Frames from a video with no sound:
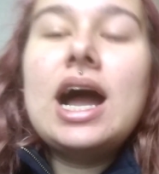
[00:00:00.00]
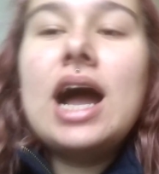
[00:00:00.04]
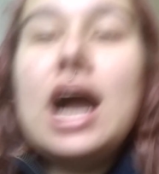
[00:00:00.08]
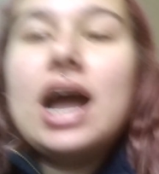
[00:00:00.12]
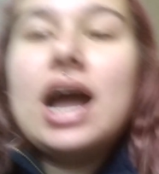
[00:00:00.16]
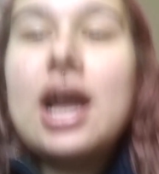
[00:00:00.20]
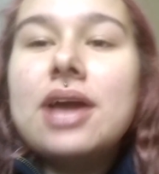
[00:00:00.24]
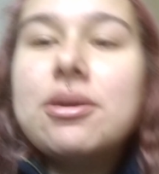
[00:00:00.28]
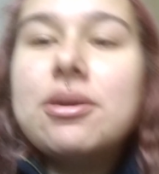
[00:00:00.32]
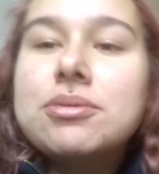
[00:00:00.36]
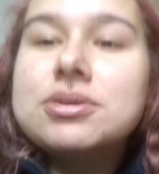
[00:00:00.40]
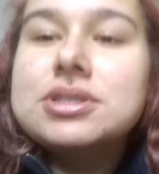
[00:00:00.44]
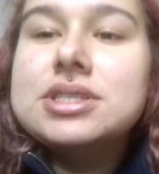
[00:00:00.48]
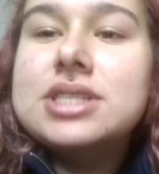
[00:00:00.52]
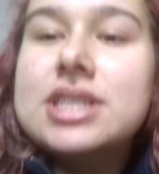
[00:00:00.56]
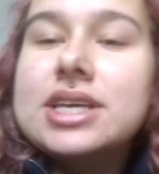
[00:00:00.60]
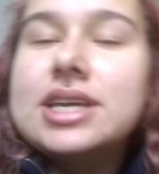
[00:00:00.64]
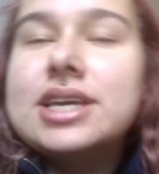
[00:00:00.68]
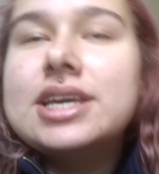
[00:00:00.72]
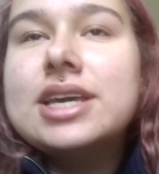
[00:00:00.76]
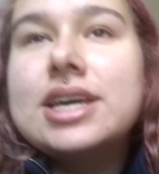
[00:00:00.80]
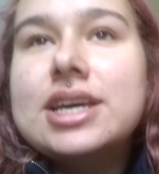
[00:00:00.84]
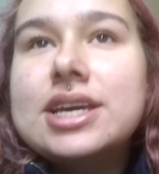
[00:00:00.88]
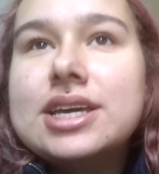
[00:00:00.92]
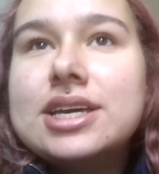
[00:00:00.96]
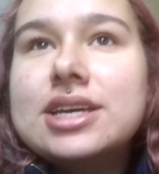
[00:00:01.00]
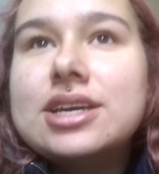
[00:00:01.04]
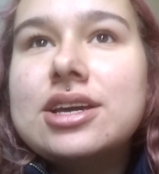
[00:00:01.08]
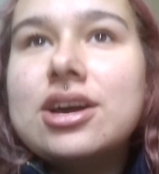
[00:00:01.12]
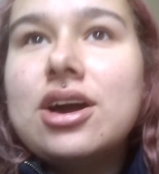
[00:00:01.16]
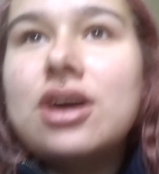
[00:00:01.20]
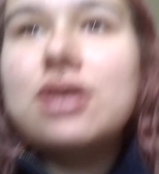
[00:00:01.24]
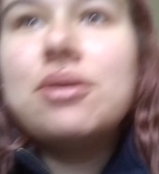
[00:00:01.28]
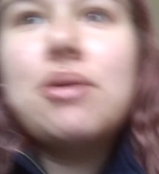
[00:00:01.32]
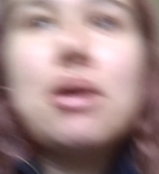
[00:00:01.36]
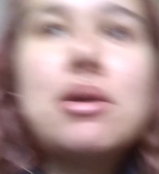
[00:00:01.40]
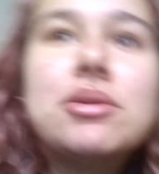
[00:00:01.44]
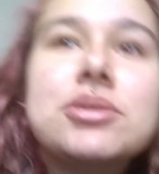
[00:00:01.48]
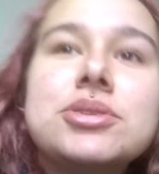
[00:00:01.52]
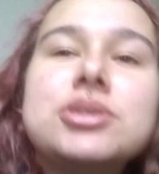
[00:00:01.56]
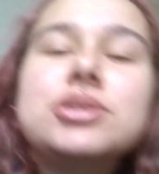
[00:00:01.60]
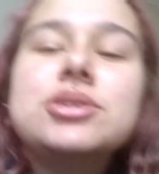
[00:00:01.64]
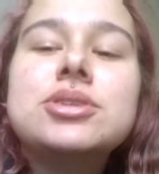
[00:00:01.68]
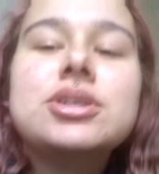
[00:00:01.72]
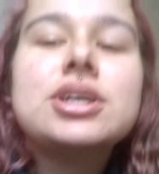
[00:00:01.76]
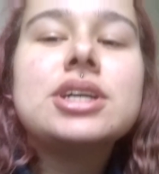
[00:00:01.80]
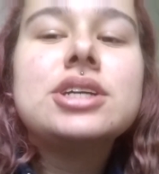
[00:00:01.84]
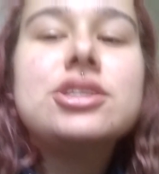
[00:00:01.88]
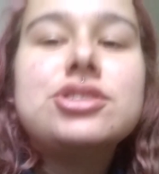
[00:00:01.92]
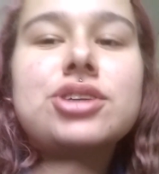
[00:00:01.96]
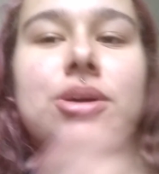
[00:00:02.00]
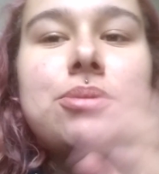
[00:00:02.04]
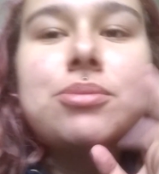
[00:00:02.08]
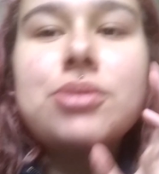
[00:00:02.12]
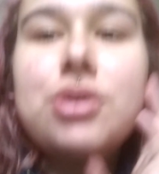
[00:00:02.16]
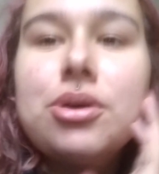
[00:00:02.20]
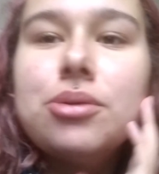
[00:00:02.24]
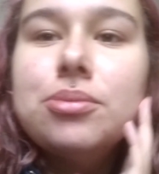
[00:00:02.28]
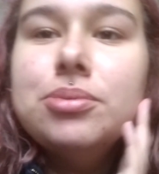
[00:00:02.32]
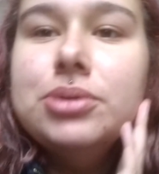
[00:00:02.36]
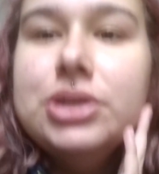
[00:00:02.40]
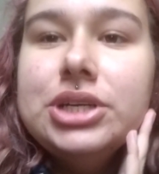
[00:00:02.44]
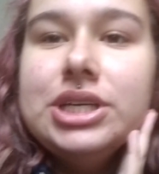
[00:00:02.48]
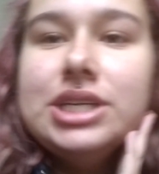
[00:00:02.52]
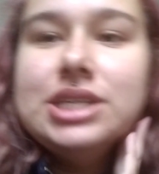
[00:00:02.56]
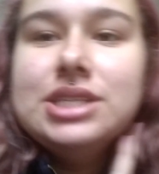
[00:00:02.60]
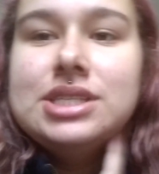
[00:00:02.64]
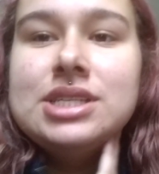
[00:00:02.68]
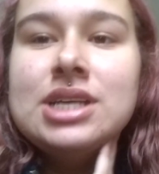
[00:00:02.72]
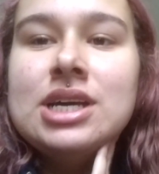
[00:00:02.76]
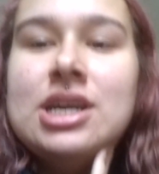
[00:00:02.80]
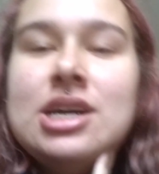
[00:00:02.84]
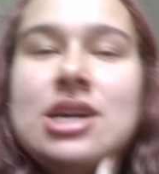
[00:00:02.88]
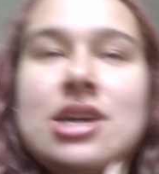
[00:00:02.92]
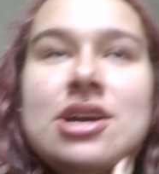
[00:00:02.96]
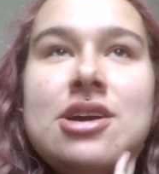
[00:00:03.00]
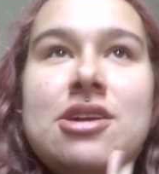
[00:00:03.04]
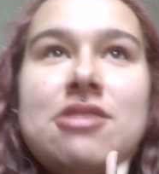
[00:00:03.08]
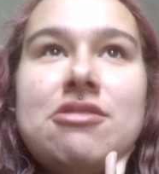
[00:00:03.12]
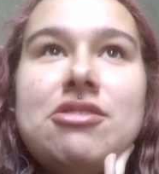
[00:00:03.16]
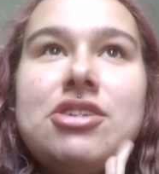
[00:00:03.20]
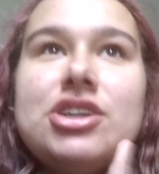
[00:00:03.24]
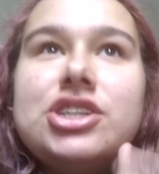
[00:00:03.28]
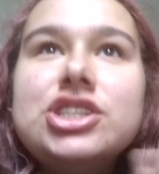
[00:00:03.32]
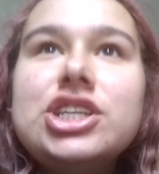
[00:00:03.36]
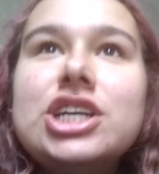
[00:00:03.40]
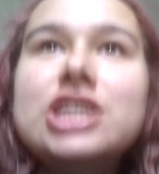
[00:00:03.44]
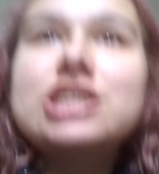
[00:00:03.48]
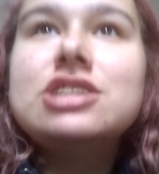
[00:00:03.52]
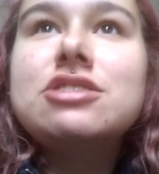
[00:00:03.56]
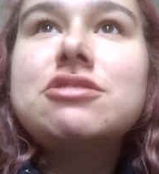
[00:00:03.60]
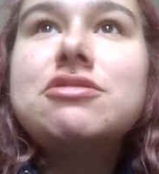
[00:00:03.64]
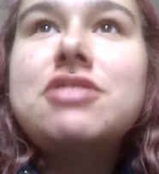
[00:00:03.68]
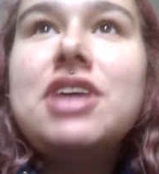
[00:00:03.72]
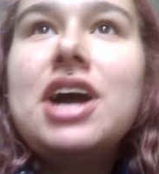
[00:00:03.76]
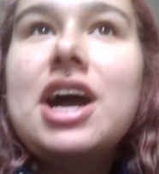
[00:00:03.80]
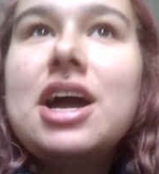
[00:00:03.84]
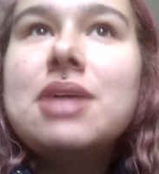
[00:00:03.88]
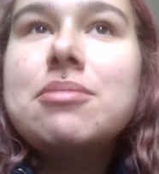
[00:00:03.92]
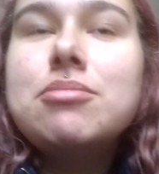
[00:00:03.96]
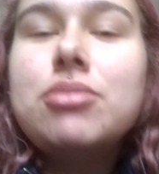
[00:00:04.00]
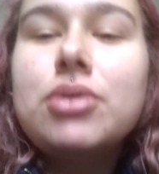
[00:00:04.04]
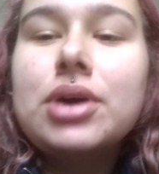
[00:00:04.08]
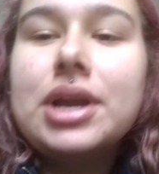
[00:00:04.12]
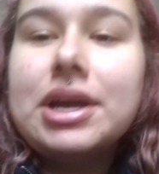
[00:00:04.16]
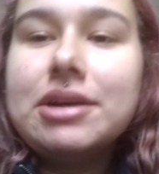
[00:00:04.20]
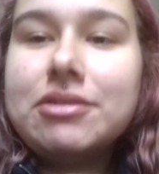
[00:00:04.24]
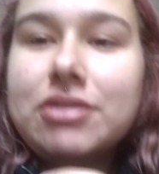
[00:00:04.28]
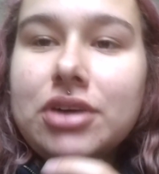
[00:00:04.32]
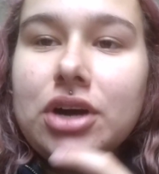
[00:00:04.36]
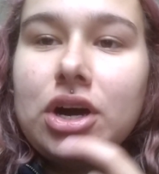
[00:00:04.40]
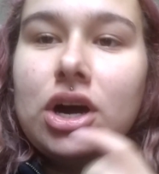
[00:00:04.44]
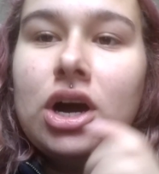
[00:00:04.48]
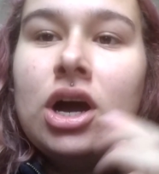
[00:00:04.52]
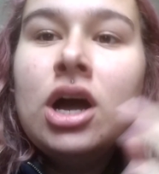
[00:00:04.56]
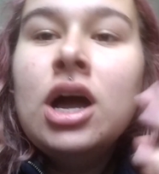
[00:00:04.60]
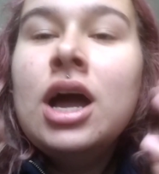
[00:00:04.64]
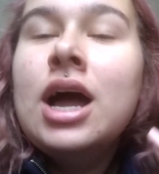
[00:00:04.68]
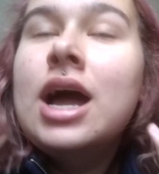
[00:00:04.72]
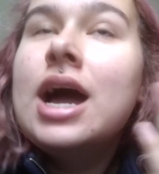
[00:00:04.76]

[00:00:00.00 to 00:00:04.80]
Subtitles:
I was thinking, oh, I'll do like drum roll please for a change of vibe, whatever.